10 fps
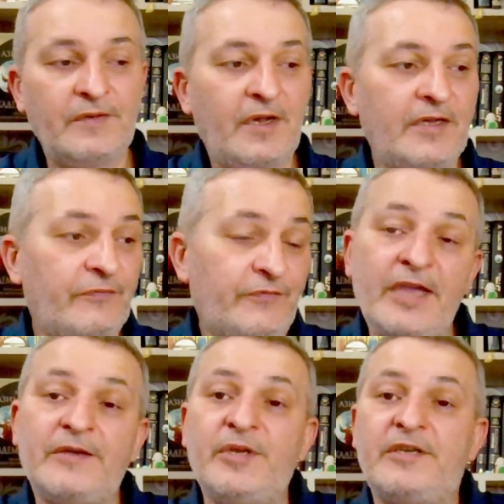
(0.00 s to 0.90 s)
If
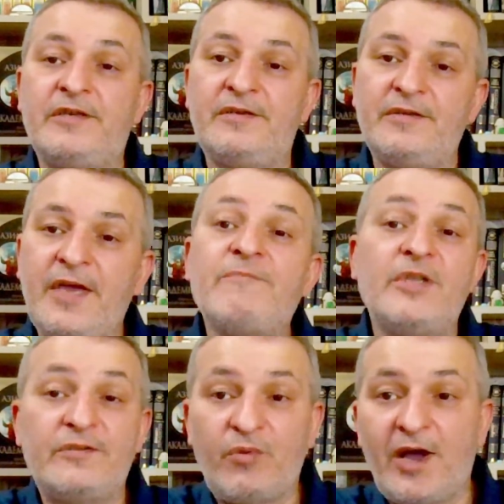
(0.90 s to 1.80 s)
they can
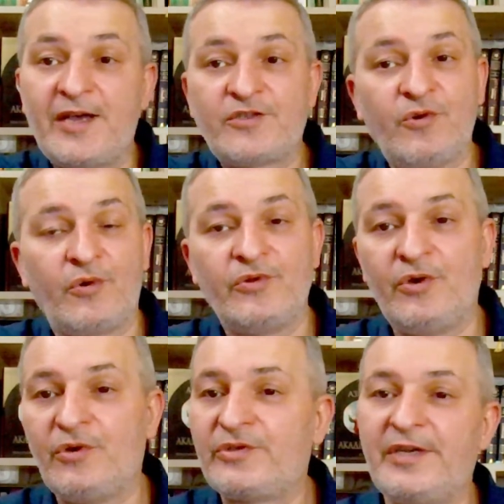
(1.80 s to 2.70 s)
be trusted or
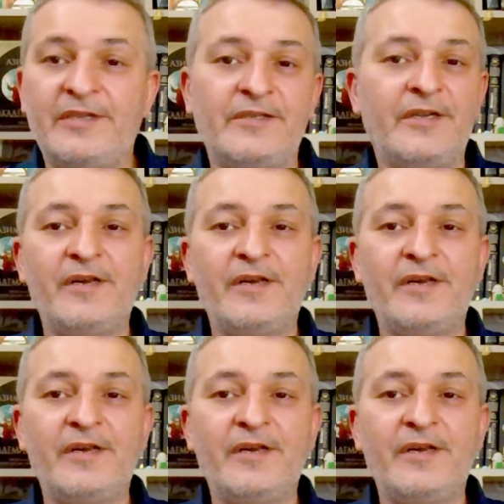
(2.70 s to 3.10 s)
not, and